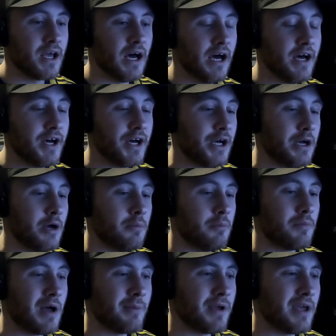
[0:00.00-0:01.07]

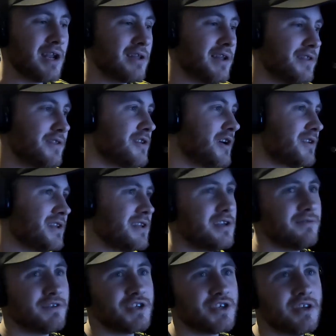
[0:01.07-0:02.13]
I've been getting like the Dante
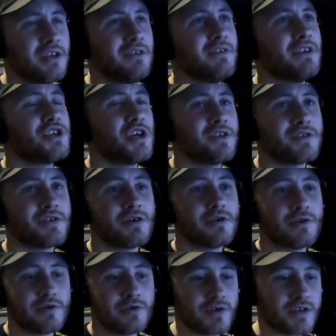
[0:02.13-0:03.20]

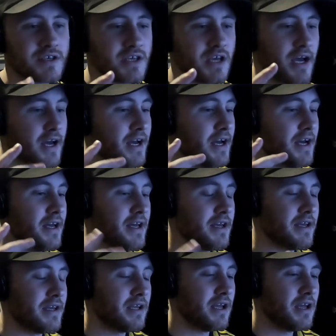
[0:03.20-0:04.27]
DiVincenzo's.
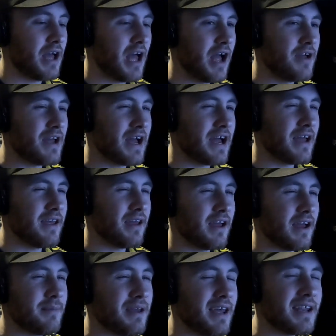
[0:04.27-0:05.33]

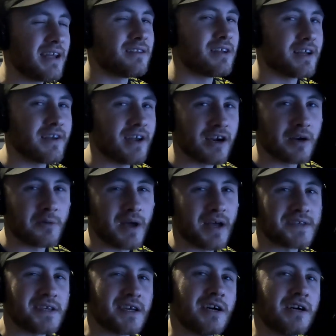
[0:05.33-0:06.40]
I've been getting a lot of Eric
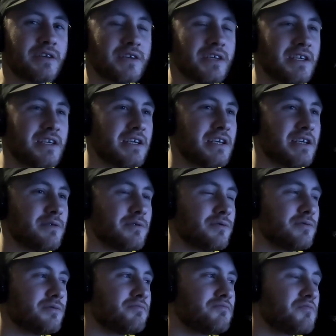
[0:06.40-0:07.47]
Pascal.
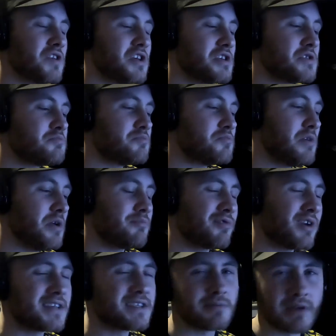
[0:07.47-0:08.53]
His
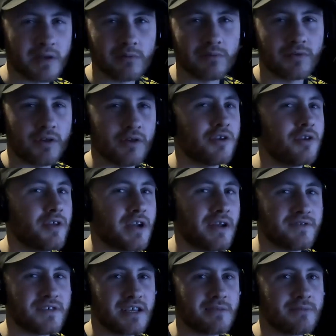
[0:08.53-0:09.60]
impressed me the little that
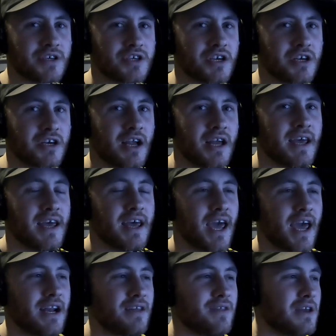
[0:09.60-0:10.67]
I've seen him this year.
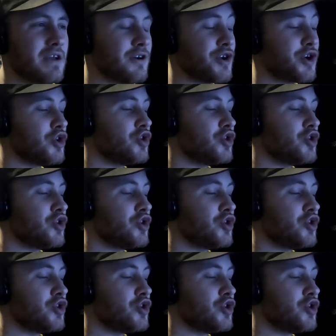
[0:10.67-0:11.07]
And I think on a